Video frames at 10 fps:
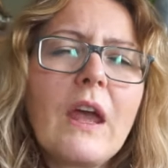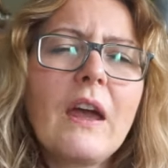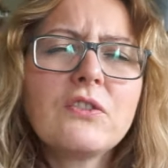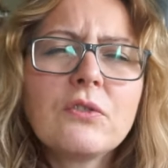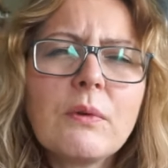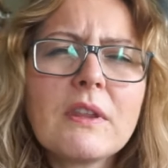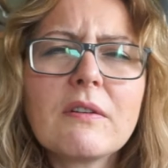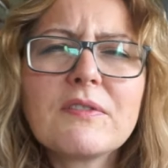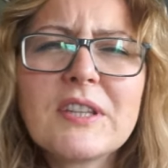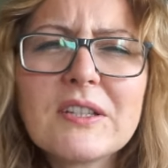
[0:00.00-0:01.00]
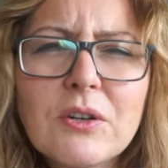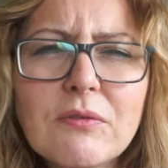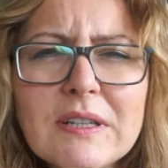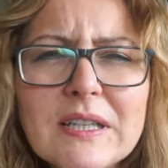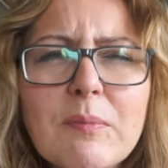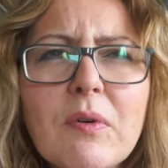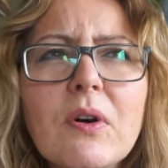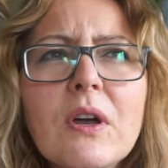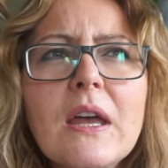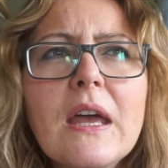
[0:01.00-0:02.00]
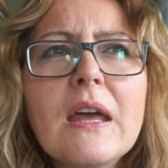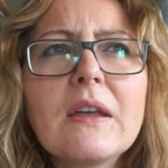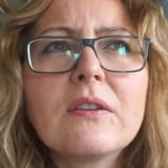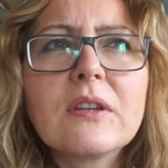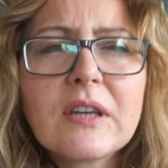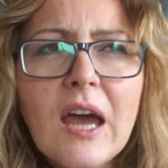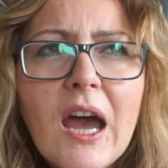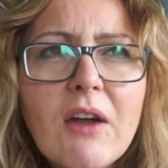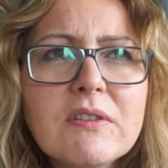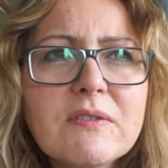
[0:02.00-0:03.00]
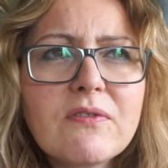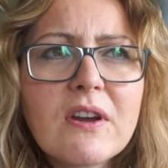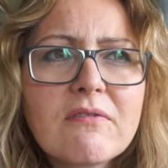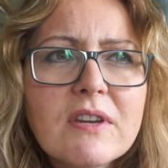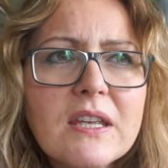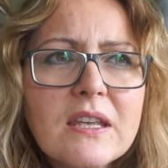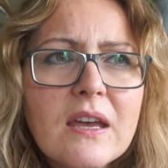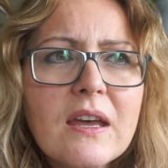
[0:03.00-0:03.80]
I don't know whether I've said already, but the car is very